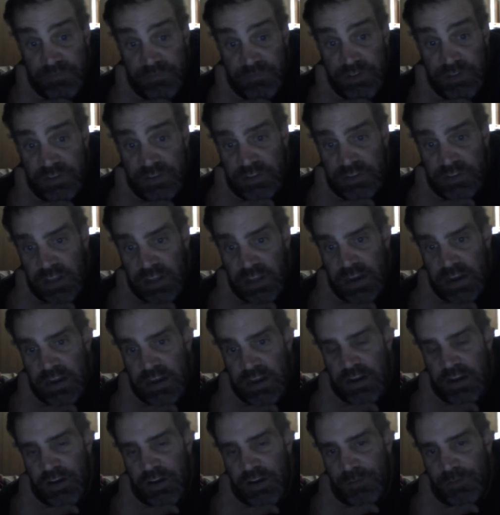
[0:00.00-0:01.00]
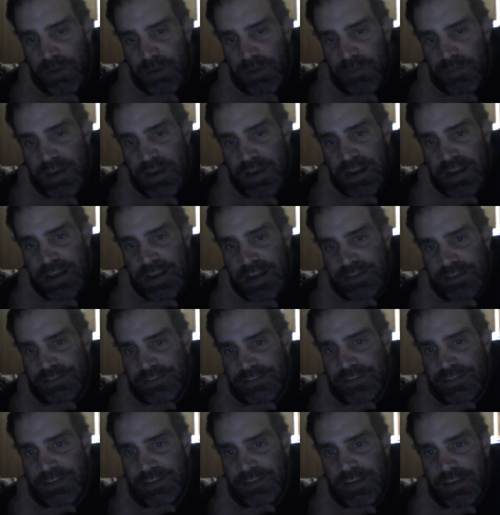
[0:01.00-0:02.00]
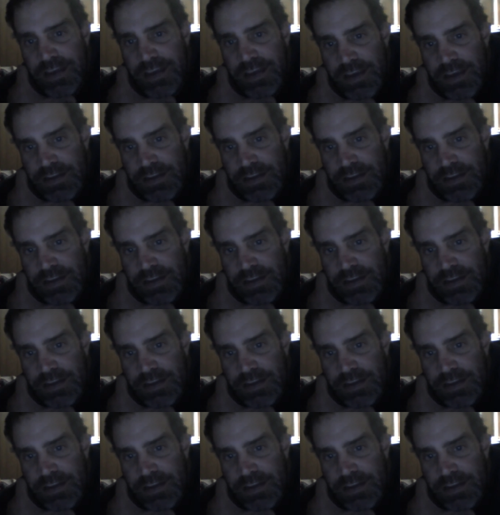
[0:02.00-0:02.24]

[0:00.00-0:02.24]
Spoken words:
Just laying here on my bed actually.